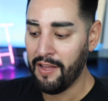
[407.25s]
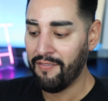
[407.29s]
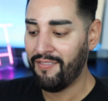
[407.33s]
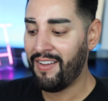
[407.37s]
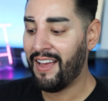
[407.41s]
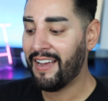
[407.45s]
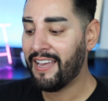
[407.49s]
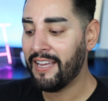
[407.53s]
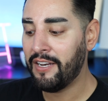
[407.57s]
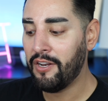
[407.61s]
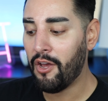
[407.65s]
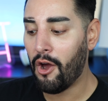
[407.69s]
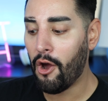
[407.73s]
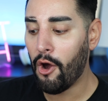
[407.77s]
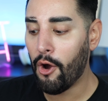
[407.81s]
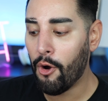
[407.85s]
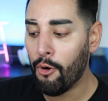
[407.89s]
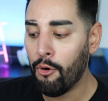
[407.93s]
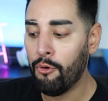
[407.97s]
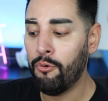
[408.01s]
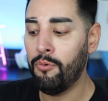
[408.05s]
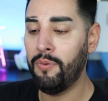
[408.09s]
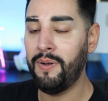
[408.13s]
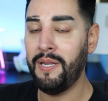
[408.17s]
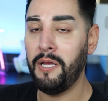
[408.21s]
that can
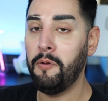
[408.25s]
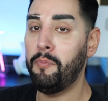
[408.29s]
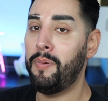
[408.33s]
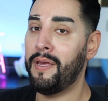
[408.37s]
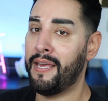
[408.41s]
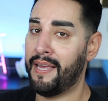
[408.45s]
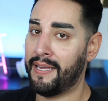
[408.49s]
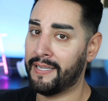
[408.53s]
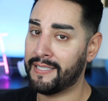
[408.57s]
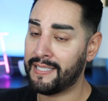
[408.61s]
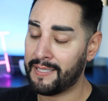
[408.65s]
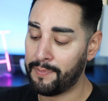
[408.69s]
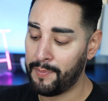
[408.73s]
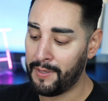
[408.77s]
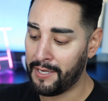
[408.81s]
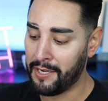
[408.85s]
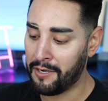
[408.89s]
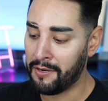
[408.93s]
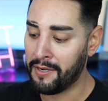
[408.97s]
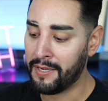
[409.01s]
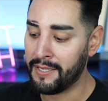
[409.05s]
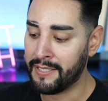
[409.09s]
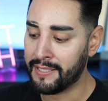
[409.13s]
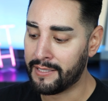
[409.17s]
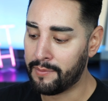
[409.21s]
only be
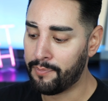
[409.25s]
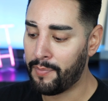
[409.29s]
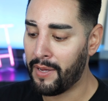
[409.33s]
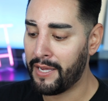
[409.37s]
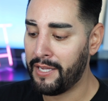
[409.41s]
experienced